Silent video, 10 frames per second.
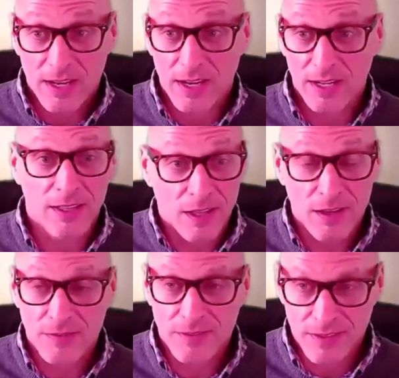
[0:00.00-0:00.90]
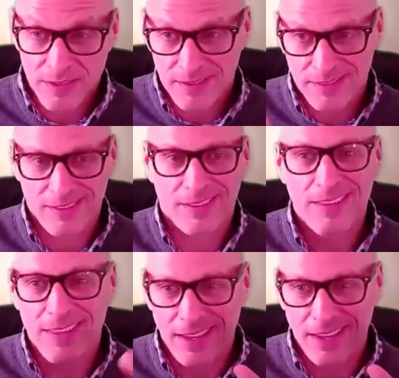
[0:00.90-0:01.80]
And I love
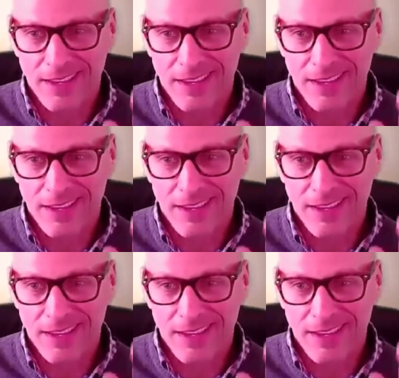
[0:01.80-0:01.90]
the